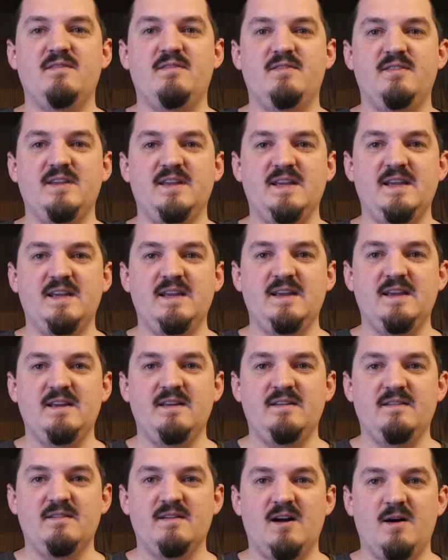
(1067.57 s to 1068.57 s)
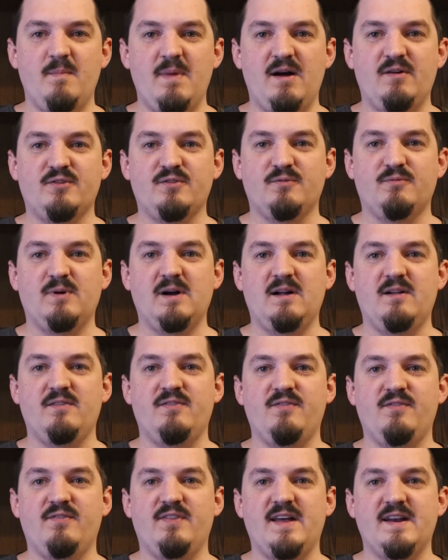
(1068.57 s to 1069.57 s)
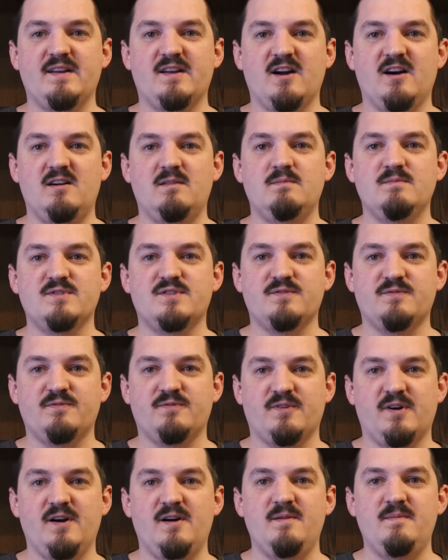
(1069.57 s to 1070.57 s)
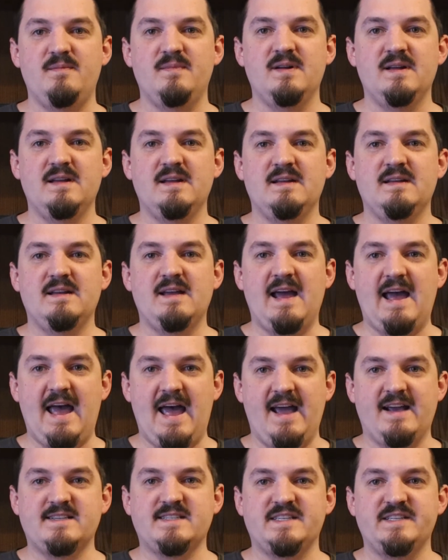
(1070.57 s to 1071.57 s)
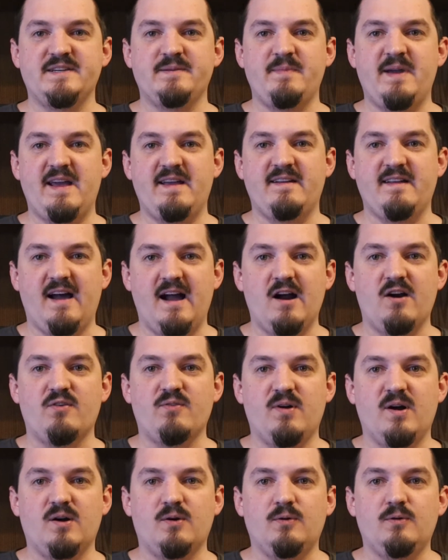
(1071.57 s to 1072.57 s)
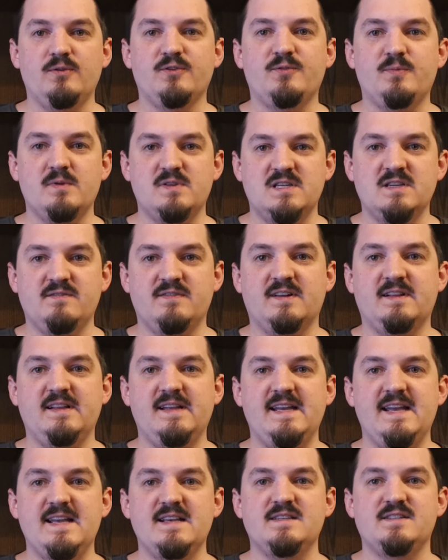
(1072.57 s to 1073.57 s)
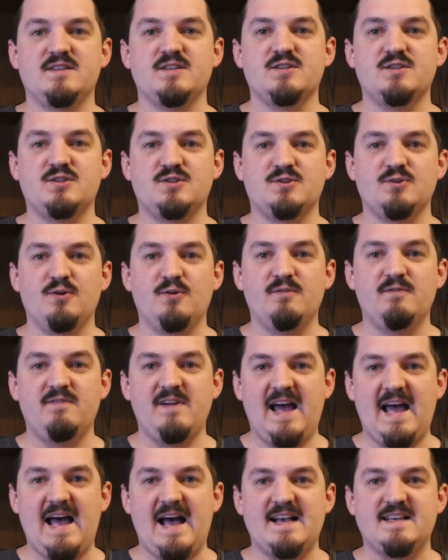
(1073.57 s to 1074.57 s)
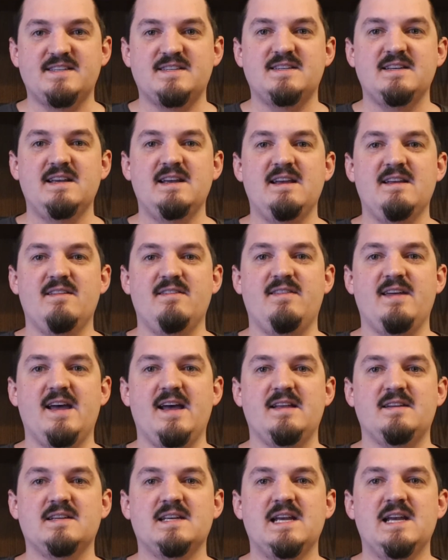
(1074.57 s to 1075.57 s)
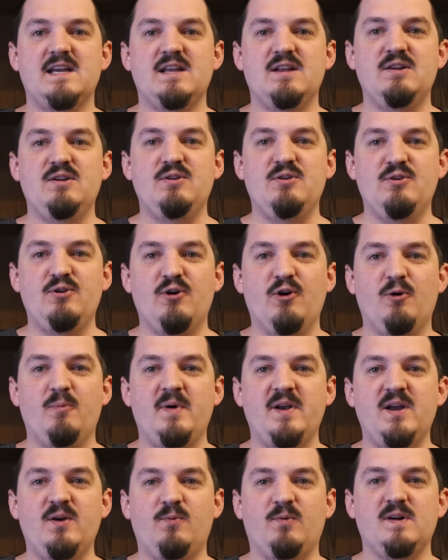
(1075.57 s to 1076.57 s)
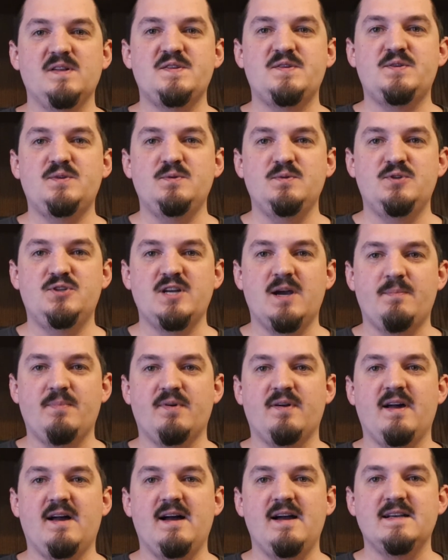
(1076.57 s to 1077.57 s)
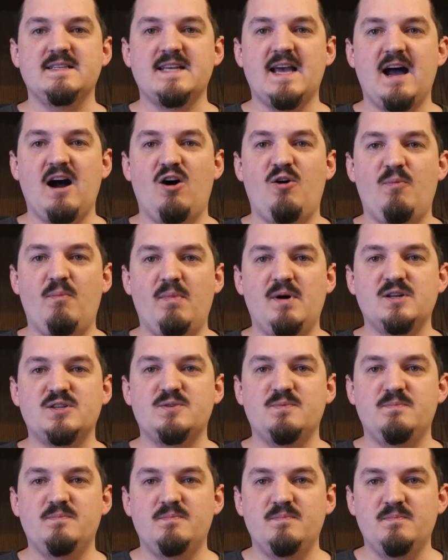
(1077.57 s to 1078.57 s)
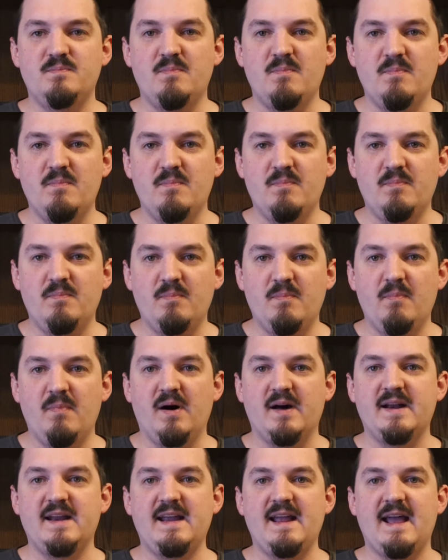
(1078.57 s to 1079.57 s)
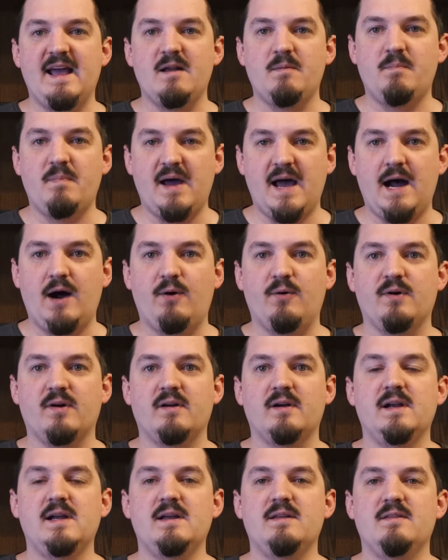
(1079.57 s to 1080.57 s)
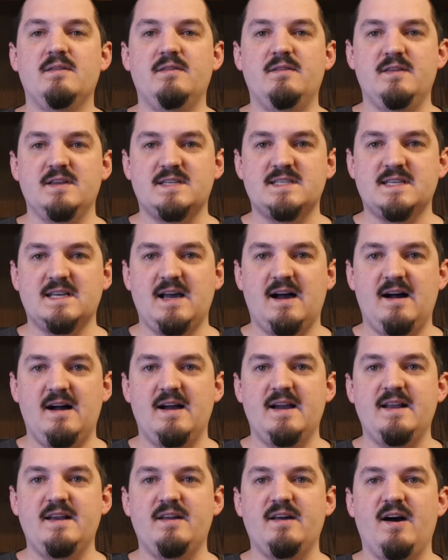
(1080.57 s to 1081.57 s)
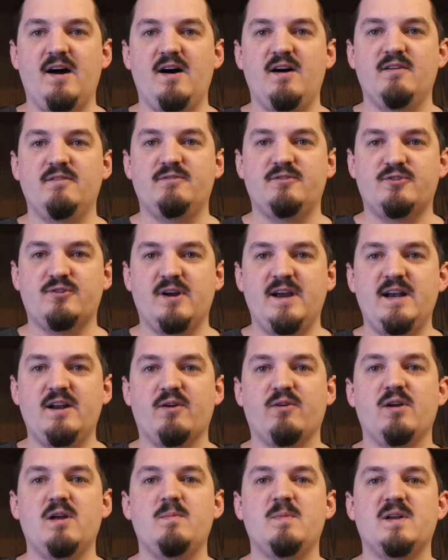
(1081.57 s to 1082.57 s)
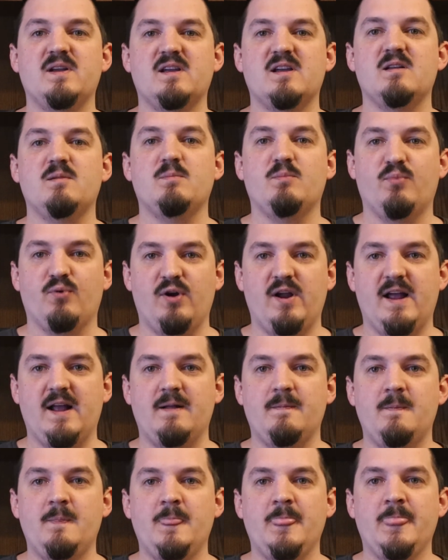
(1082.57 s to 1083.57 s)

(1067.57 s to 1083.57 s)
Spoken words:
the amount of wealth that comes from Axiom and Iron Rock Hold specifically is so vast that nobody wants to jeopardize how much money and power this kind of trade agreement can bring.